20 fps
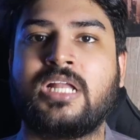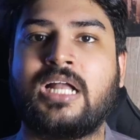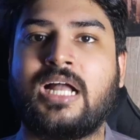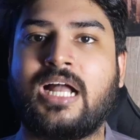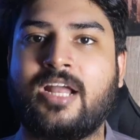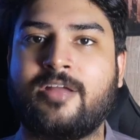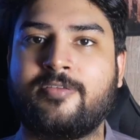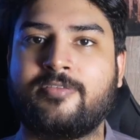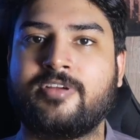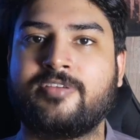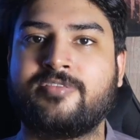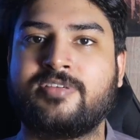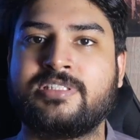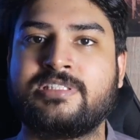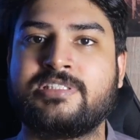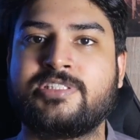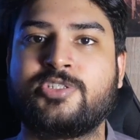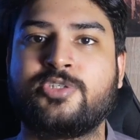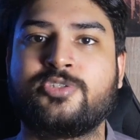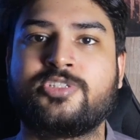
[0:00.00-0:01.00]
Hi
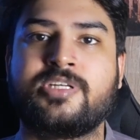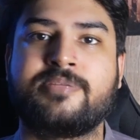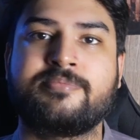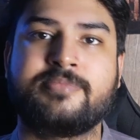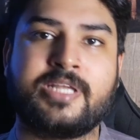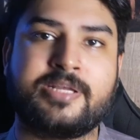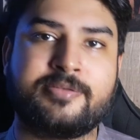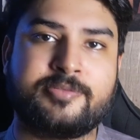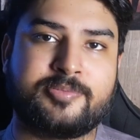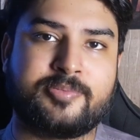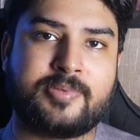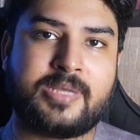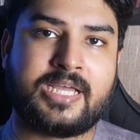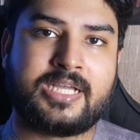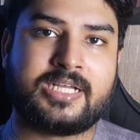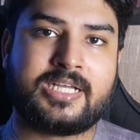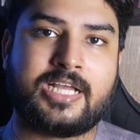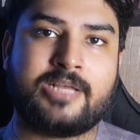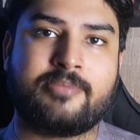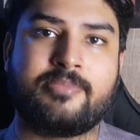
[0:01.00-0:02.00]
everyone, so sometimes
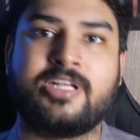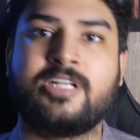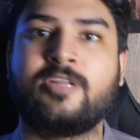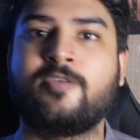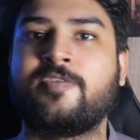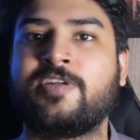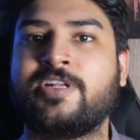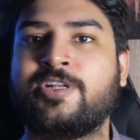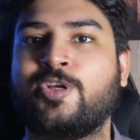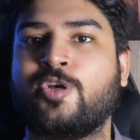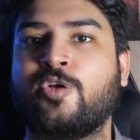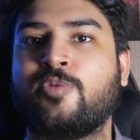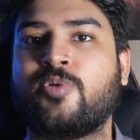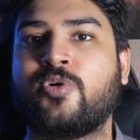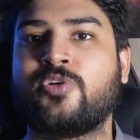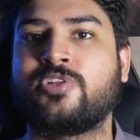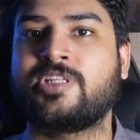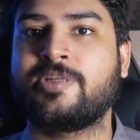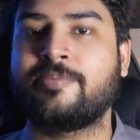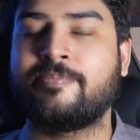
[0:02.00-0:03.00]
back I made a video
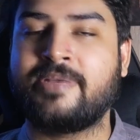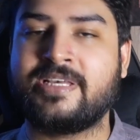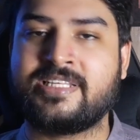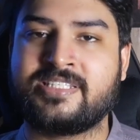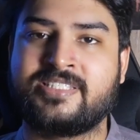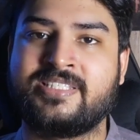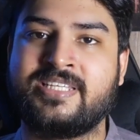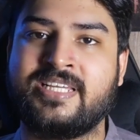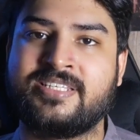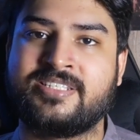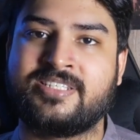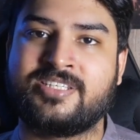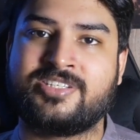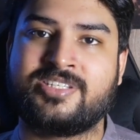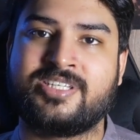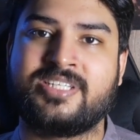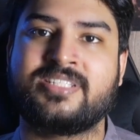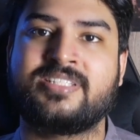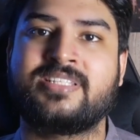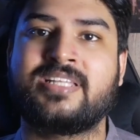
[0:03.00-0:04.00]
about the best DSA
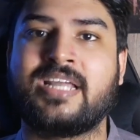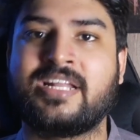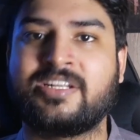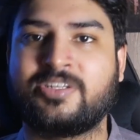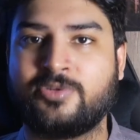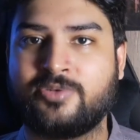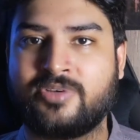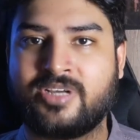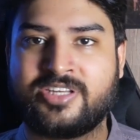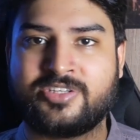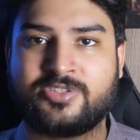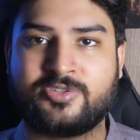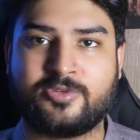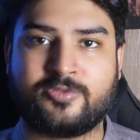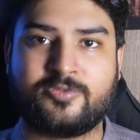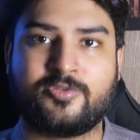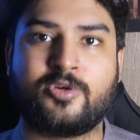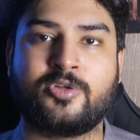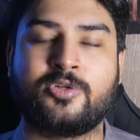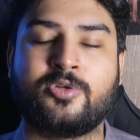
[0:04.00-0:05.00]
sheet that you guys should
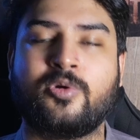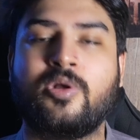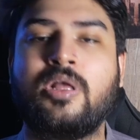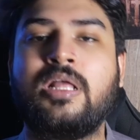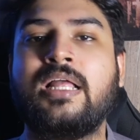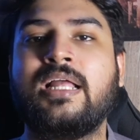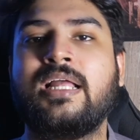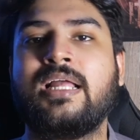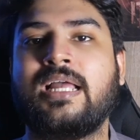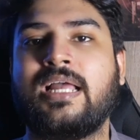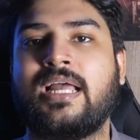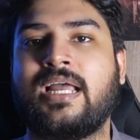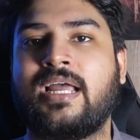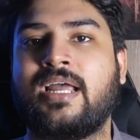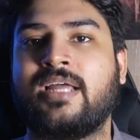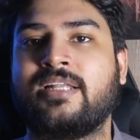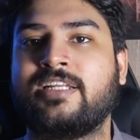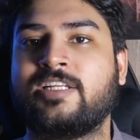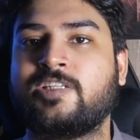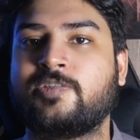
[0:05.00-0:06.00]
follow,
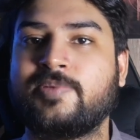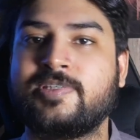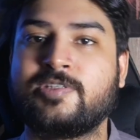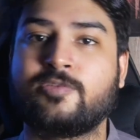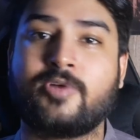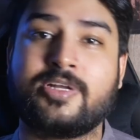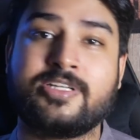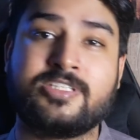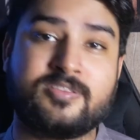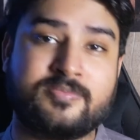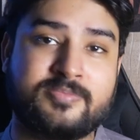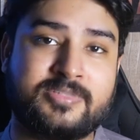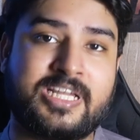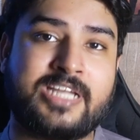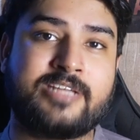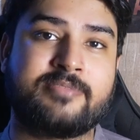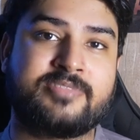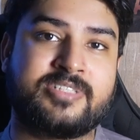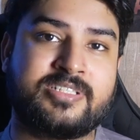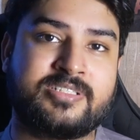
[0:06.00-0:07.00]
and it's been quite some
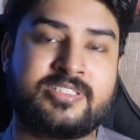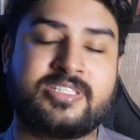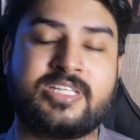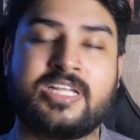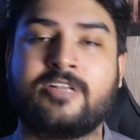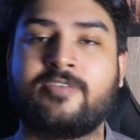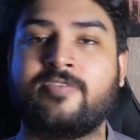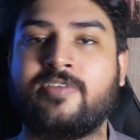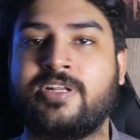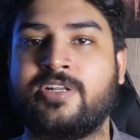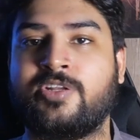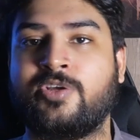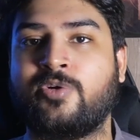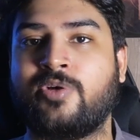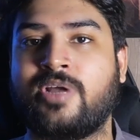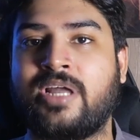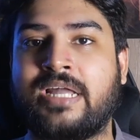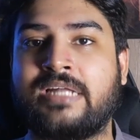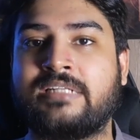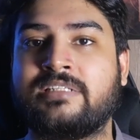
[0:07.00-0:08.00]
time since that video
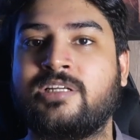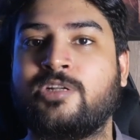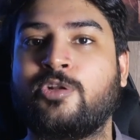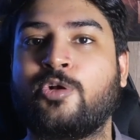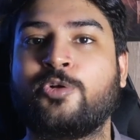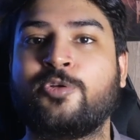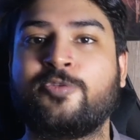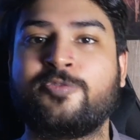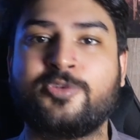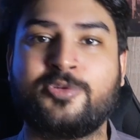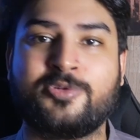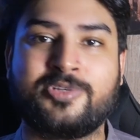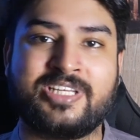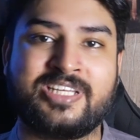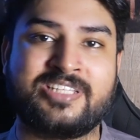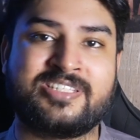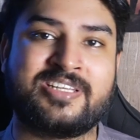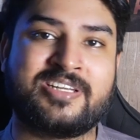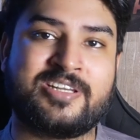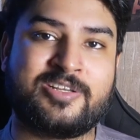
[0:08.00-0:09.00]
and a lot of new
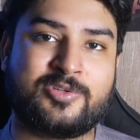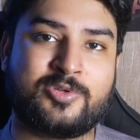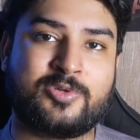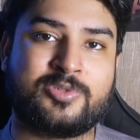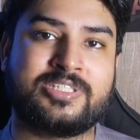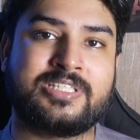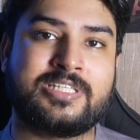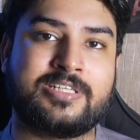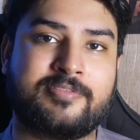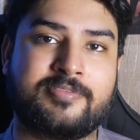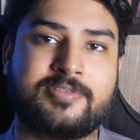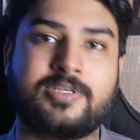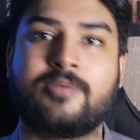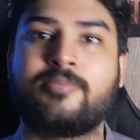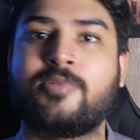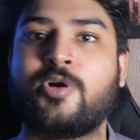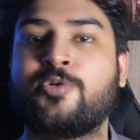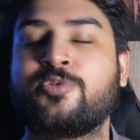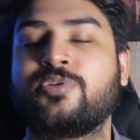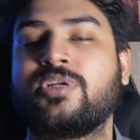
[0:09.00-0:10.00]
DSA resources have come
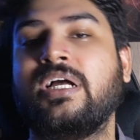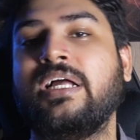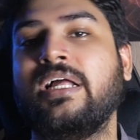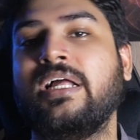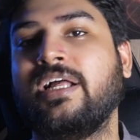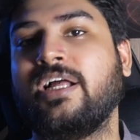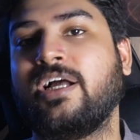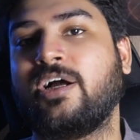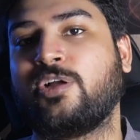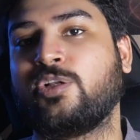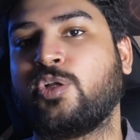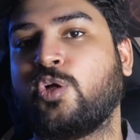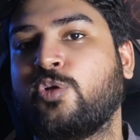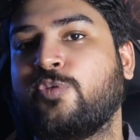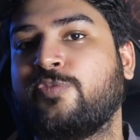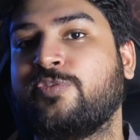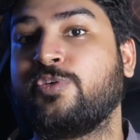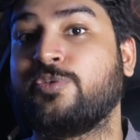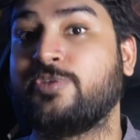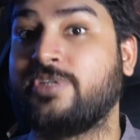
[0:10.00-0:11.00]
out, a lot
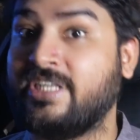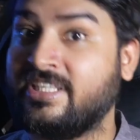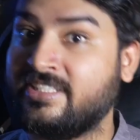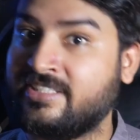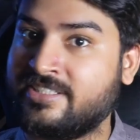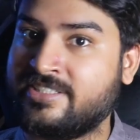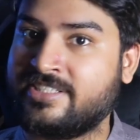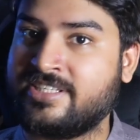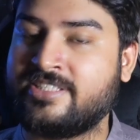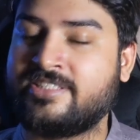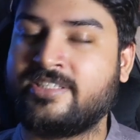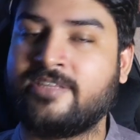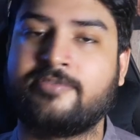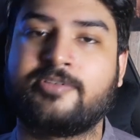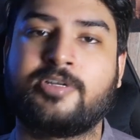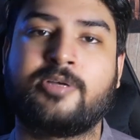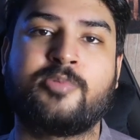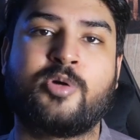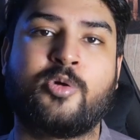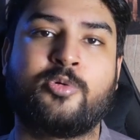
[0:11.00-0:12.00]
of new DSA sheets have
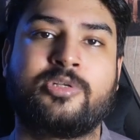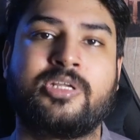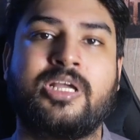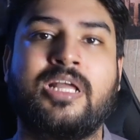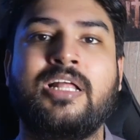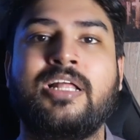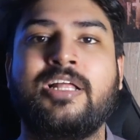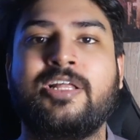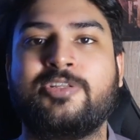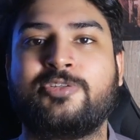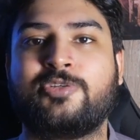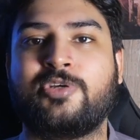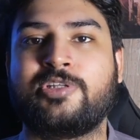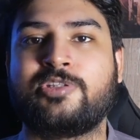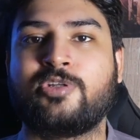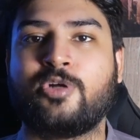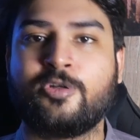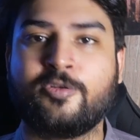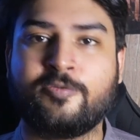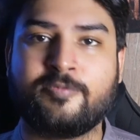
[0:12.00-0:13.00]
come out, so I
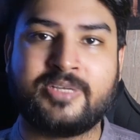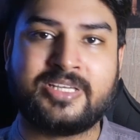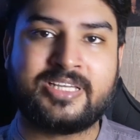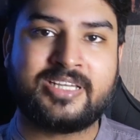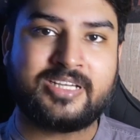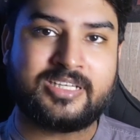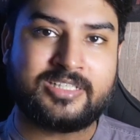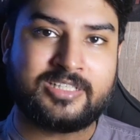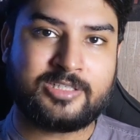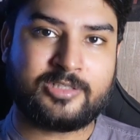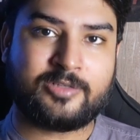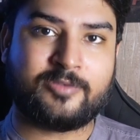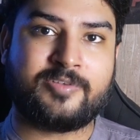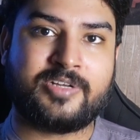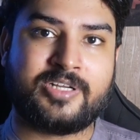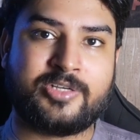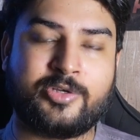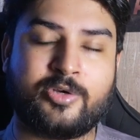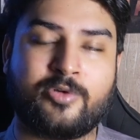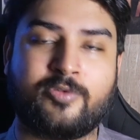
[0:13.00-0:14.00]
thought of making another
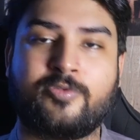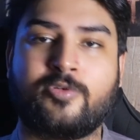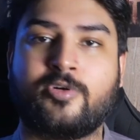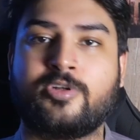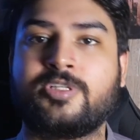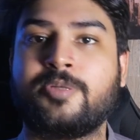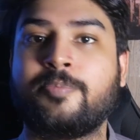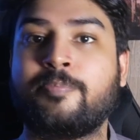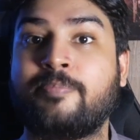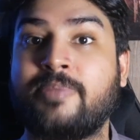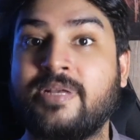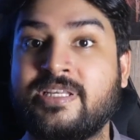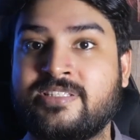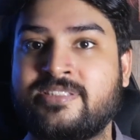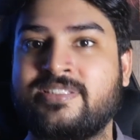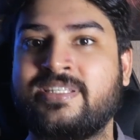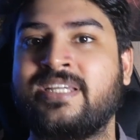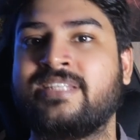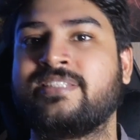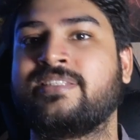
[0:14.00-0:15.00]
video for the best
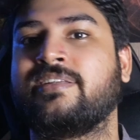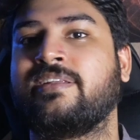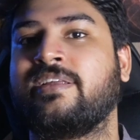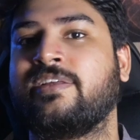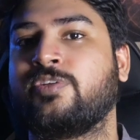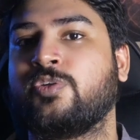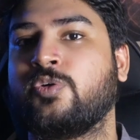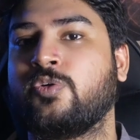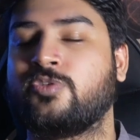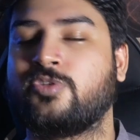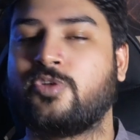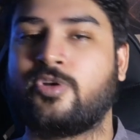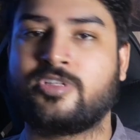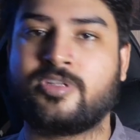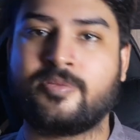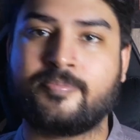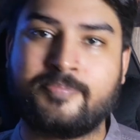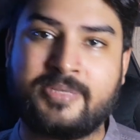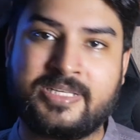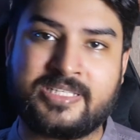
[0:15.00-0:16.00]
DSA resource or the
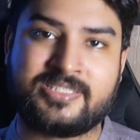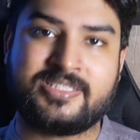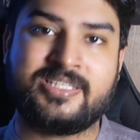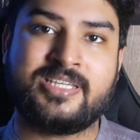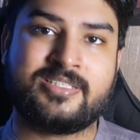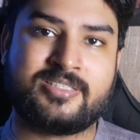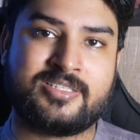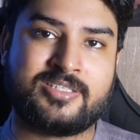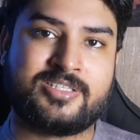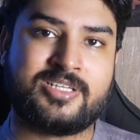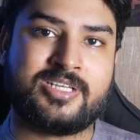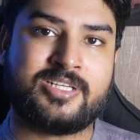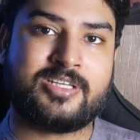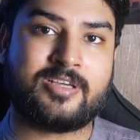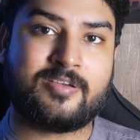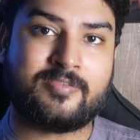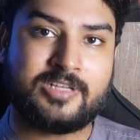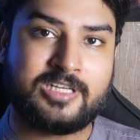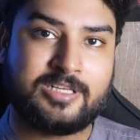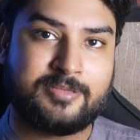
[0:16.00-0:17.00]
best DSA sheet
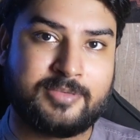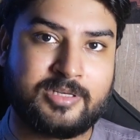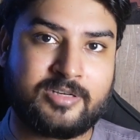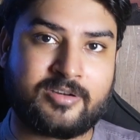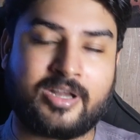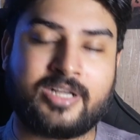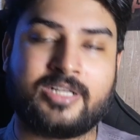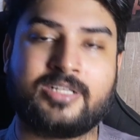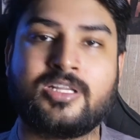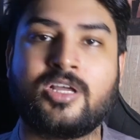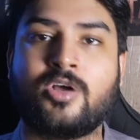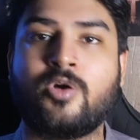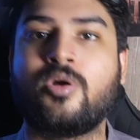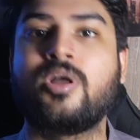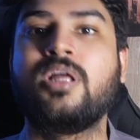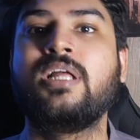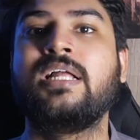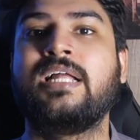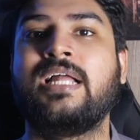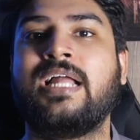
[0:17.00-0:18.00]
available right now
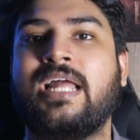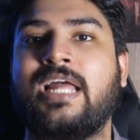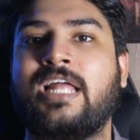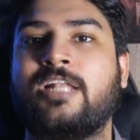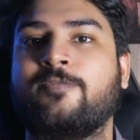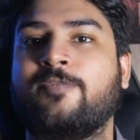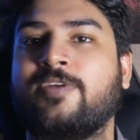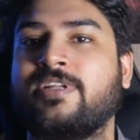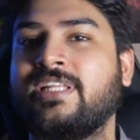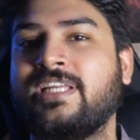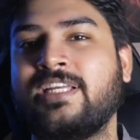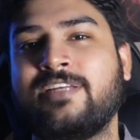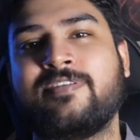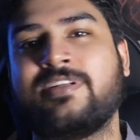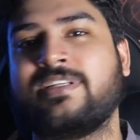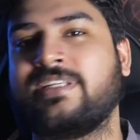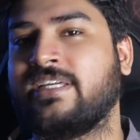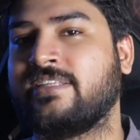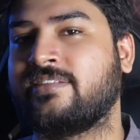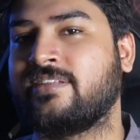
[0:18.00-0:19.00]
and whether even
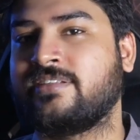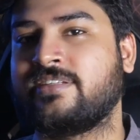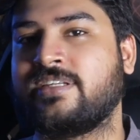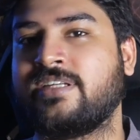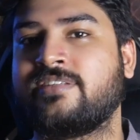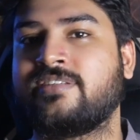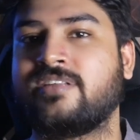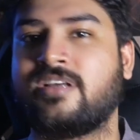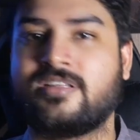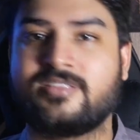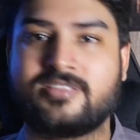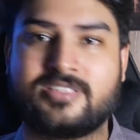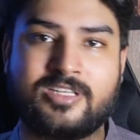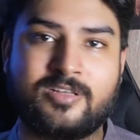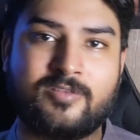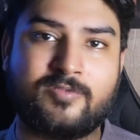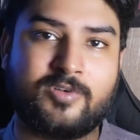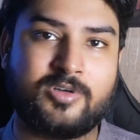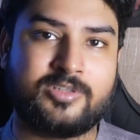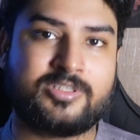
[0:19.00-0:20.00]
DSA sheets are
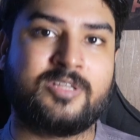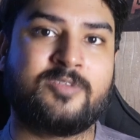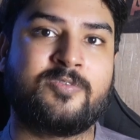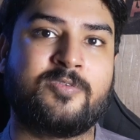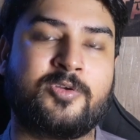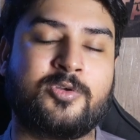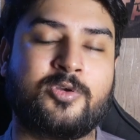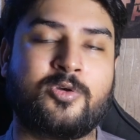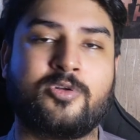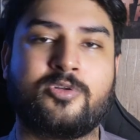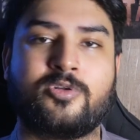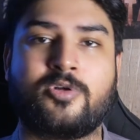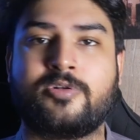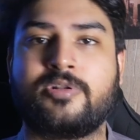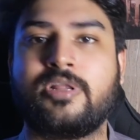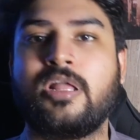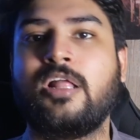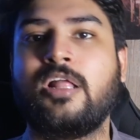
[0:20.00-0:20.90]
still worth it for you or not.